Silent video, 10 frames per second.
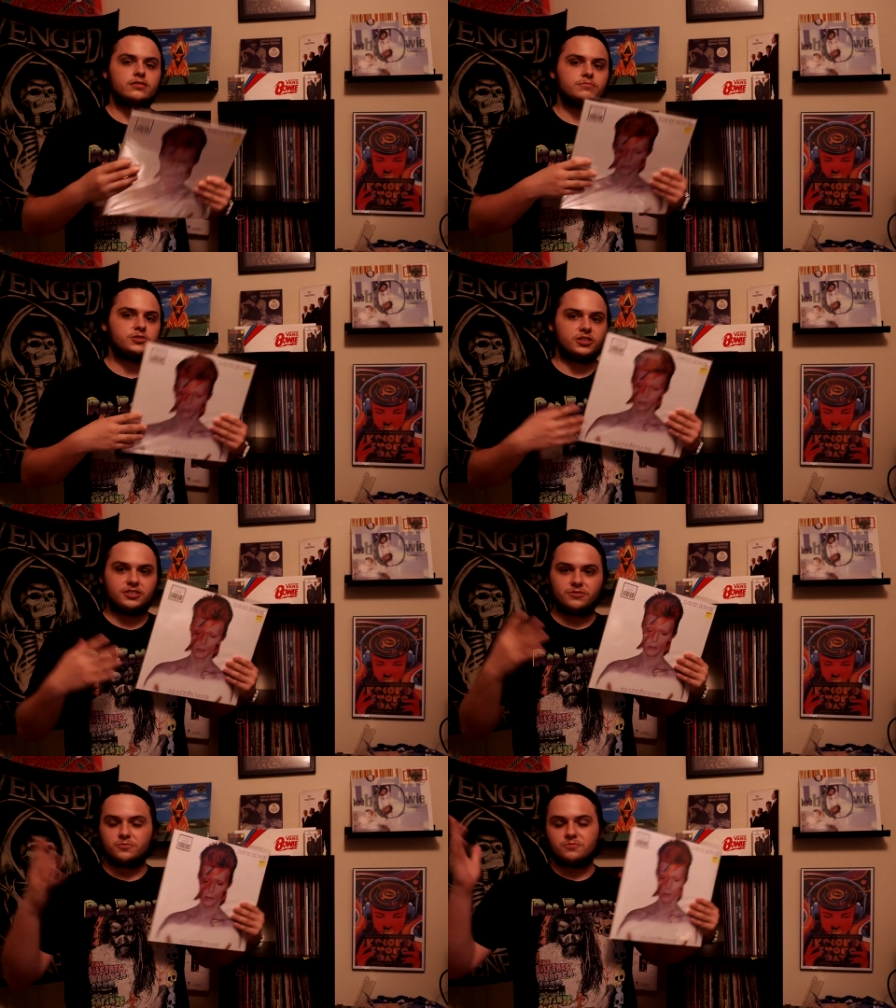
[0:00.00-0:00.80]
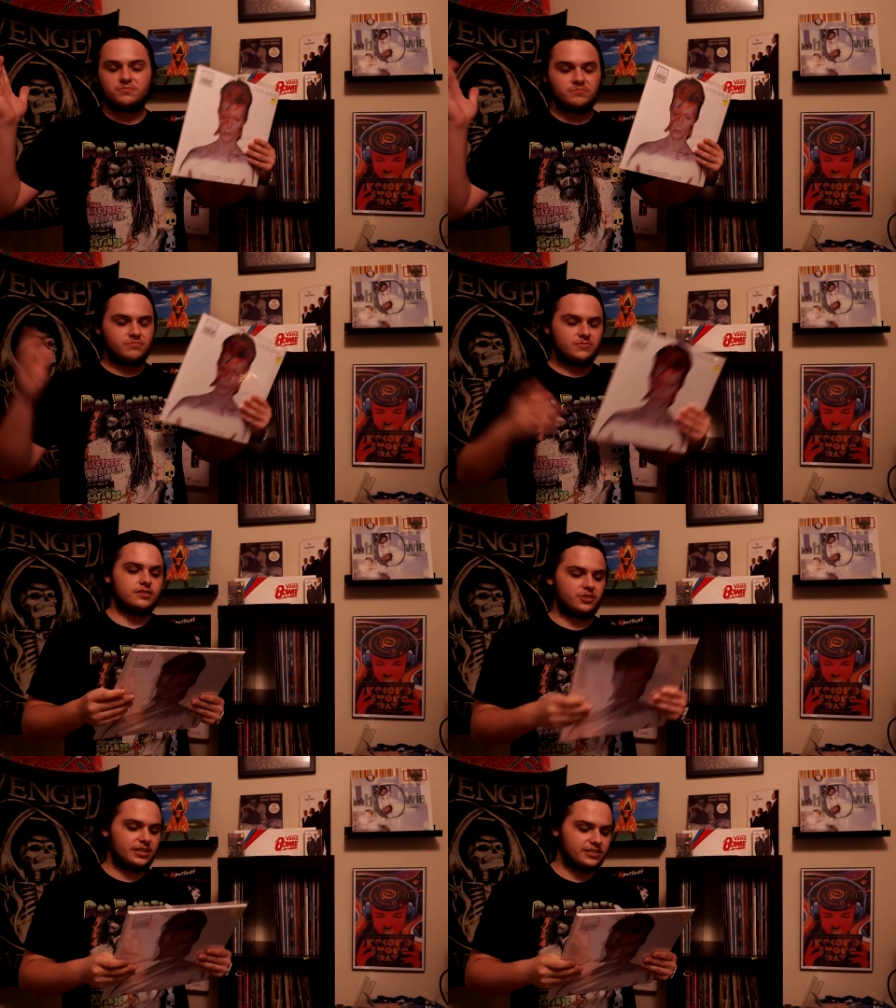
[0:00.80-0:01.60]
just
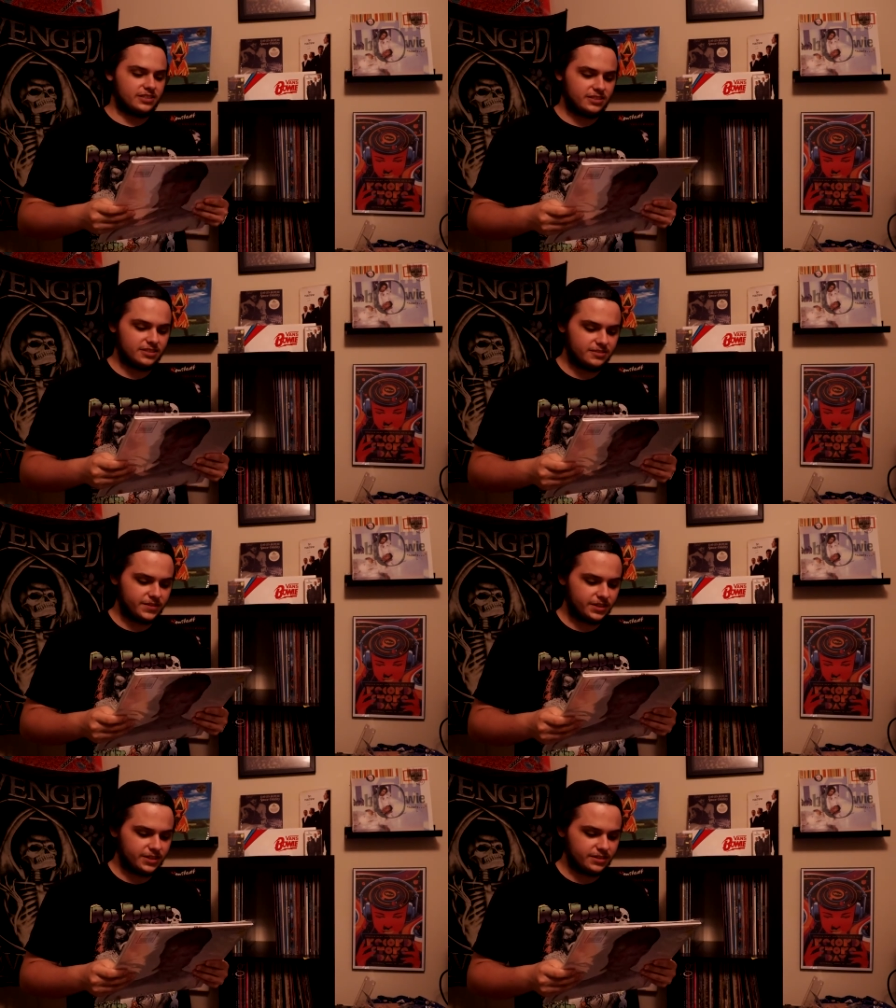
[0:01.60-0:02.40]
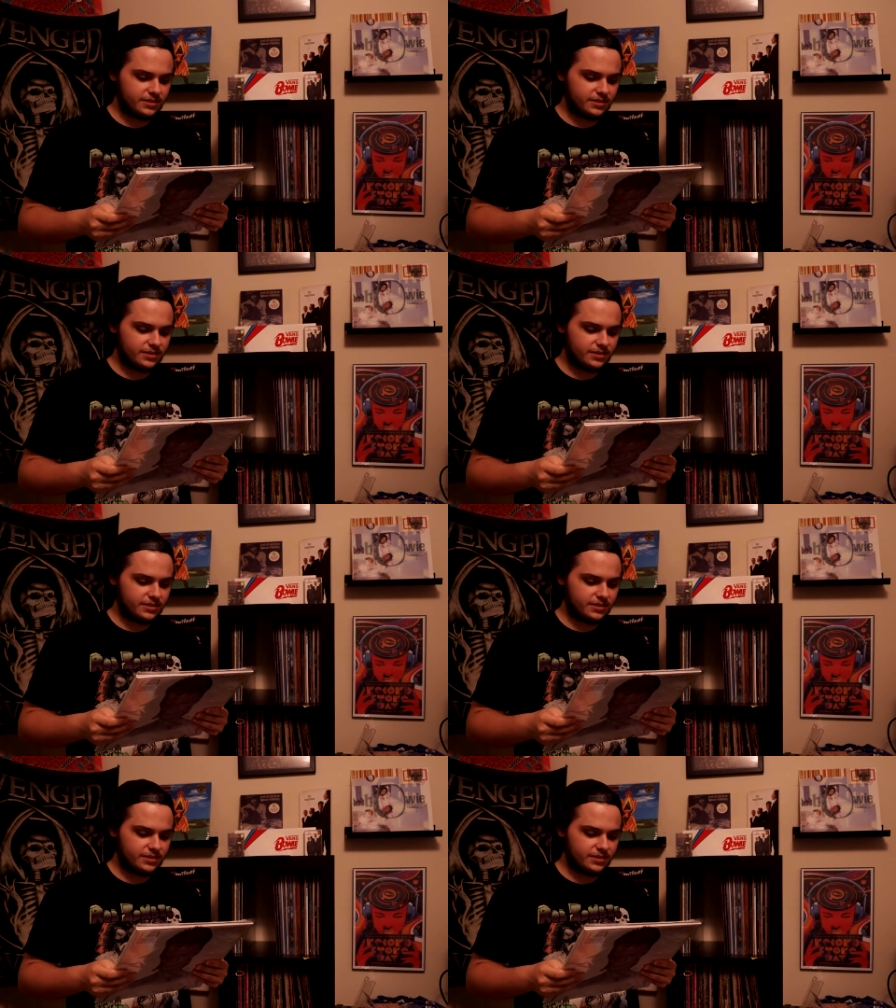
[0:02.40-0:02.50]
crazy. It's very